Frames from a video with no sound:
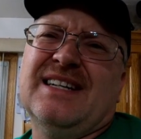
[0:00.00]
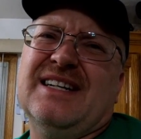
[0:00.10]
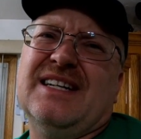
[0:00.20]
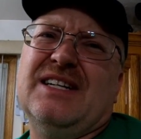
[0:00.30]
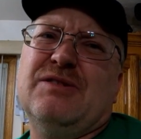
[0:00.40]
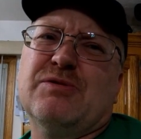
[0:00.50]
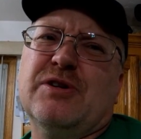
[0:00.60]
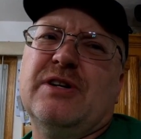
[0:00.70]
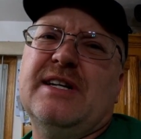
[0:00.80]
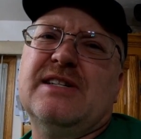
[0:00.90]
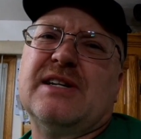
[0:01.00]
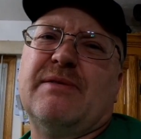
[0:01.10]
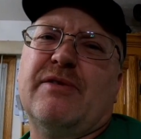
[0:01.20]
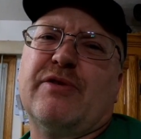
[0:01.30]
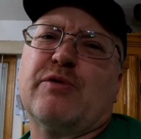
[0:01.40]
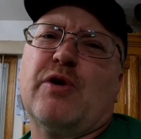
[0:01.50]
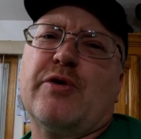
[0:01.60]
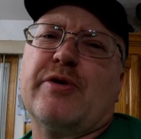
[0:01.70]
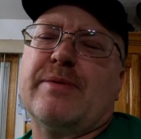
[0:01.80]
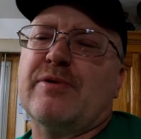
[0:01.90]
you really need something with a
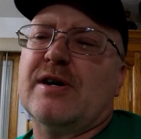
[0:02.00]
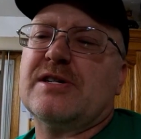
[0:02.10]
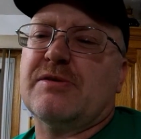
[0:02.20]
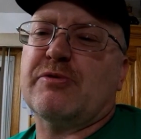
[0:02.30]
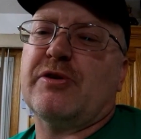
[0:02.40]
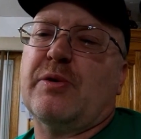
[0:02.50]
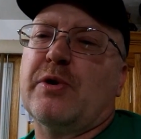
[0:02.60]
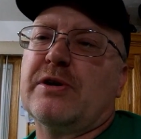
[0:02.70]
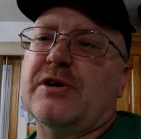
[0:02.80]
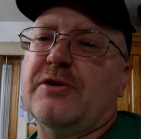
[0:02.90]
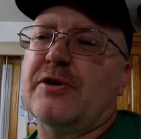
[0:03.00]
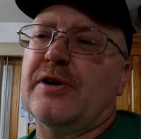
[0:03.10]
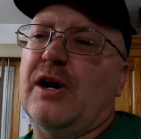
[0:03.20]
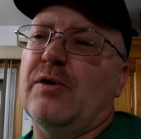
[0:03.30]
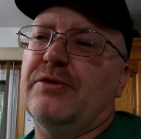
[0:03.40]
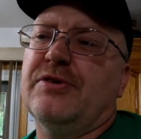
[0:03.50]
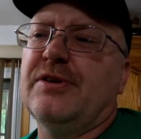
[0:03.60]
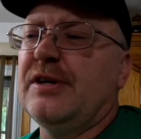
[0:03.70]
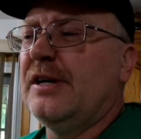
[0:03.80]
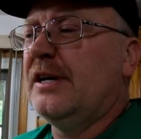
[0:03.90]
rotary brush to really work the dirt out.
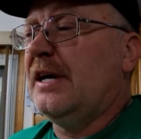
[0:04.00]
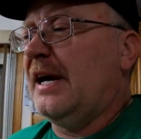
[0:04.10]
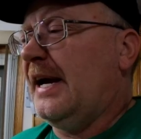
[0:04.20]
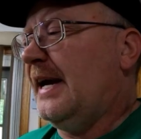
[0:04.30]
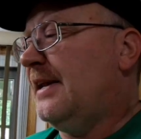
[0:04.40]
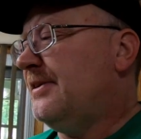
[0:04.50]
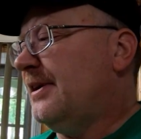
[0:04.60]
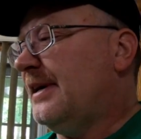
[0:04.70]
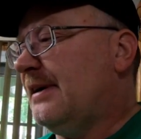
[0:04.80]
And,